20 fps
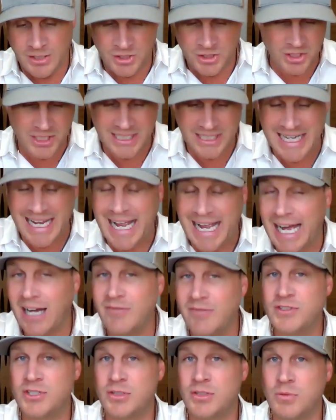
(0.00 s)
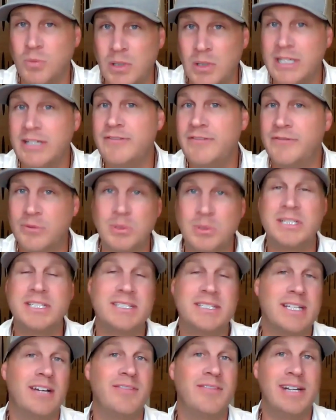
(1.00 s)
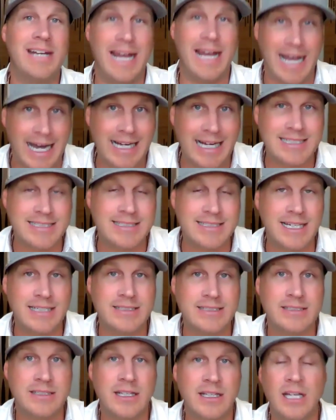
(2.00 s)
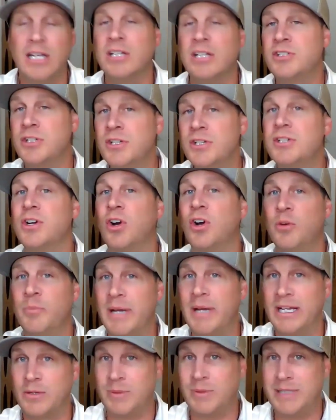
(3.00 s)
You're going to have 24/7 access to your home